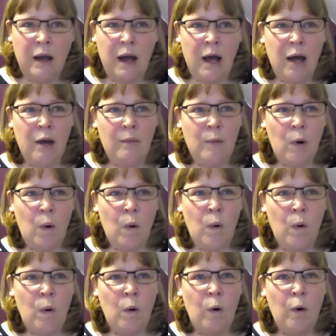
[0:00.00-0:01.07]
um,
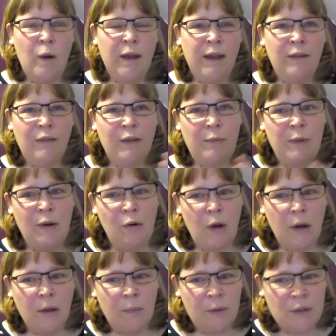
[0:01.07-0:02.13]
or if they've been
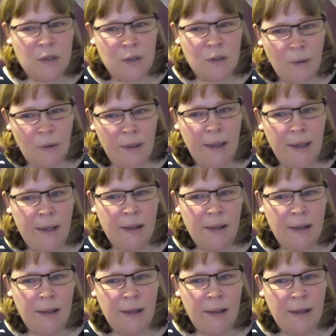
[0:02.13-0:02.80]
growing a bit too quickly,